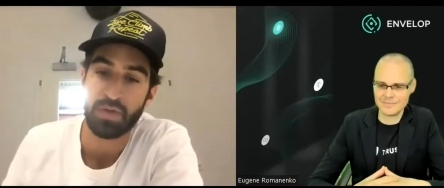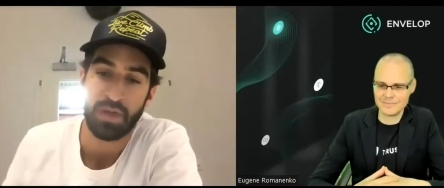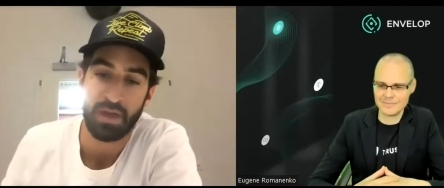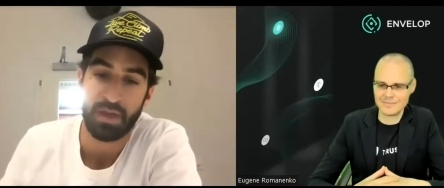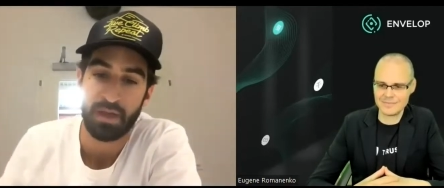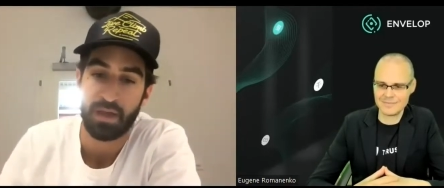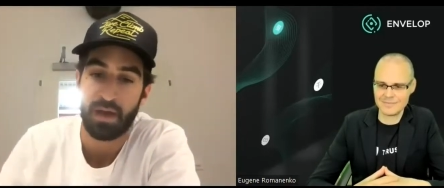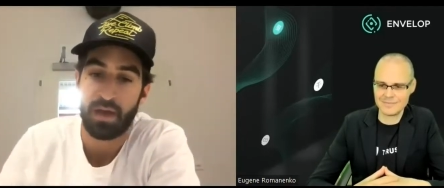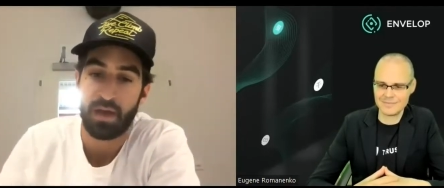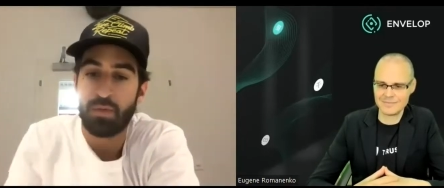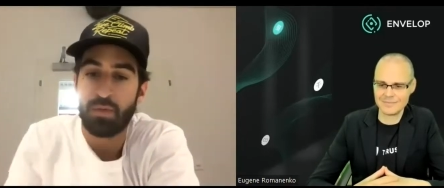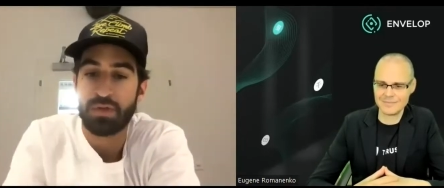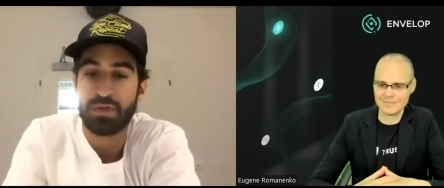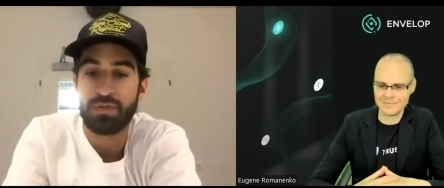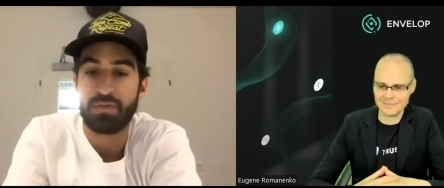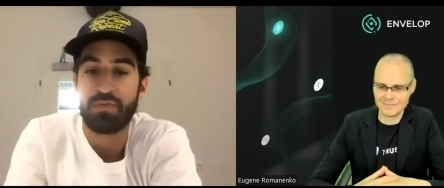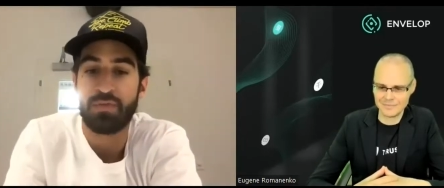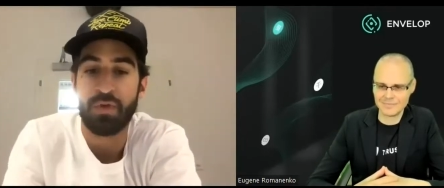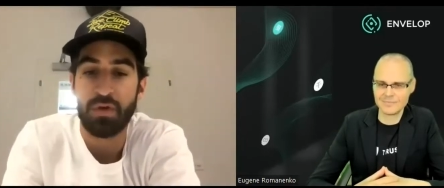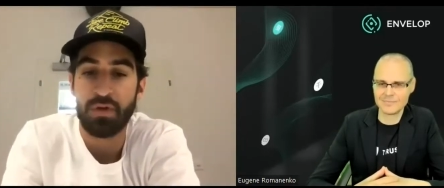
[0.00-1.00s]
Speaker 1: I, I was the
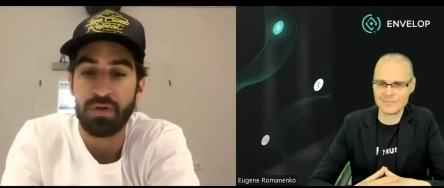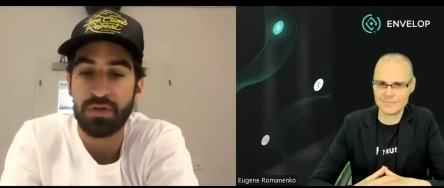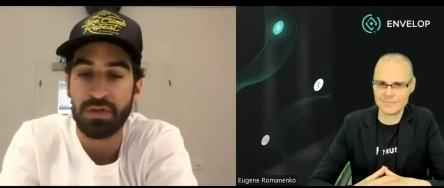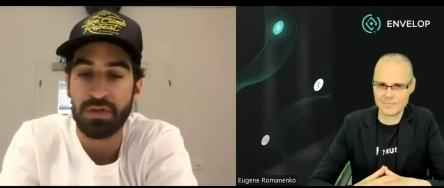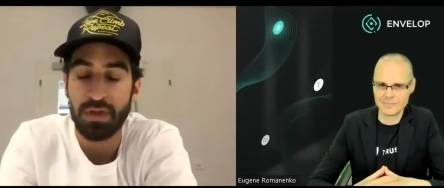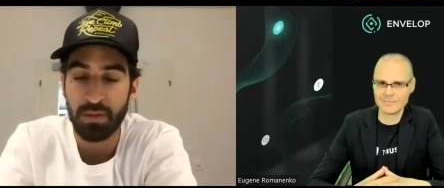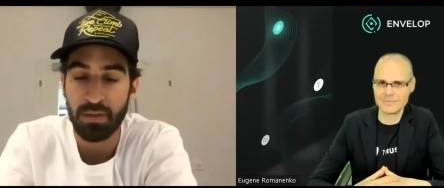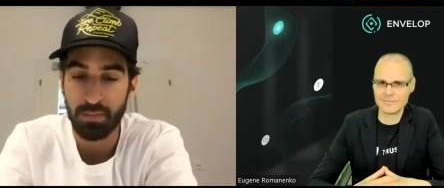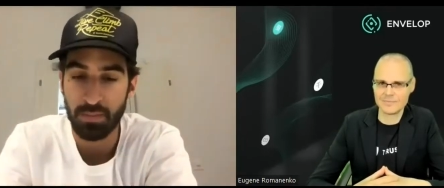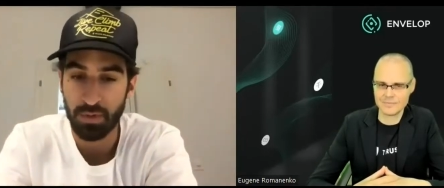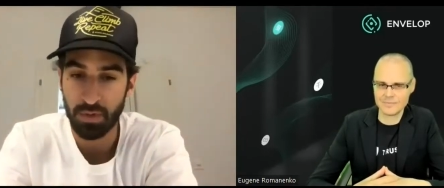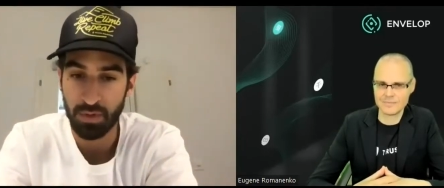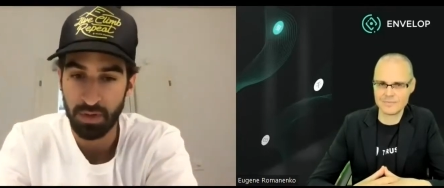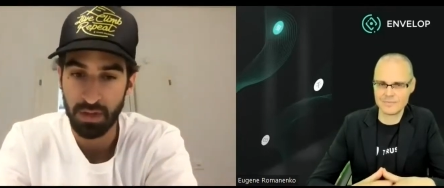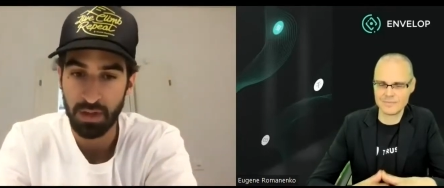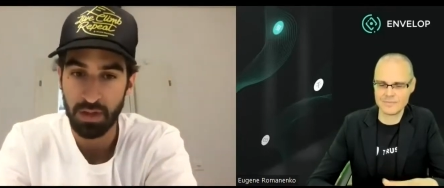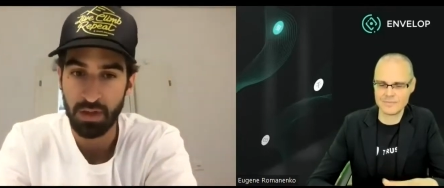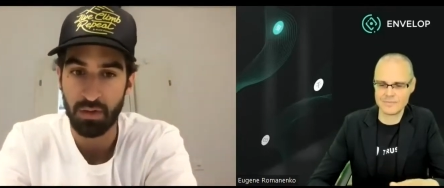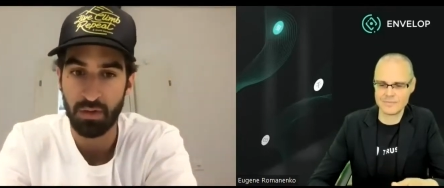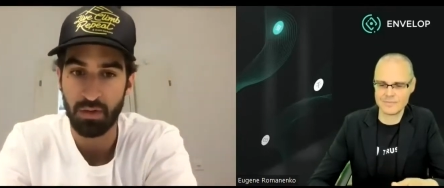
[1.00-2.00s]
first
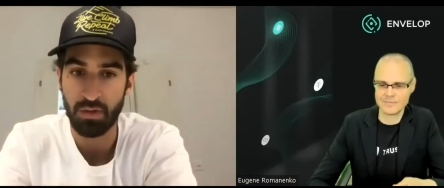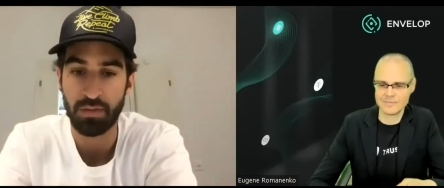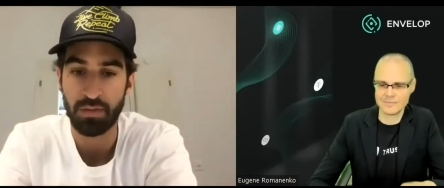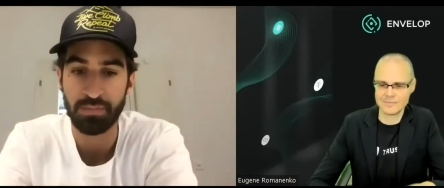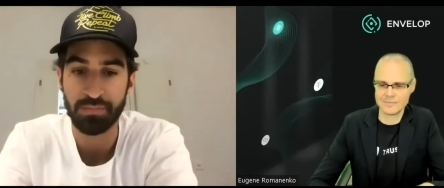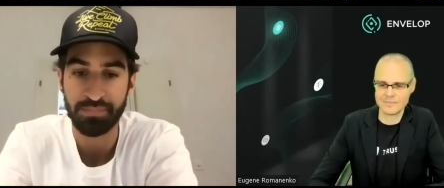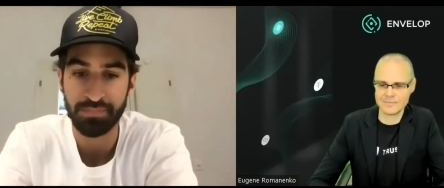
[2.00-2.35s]
employee or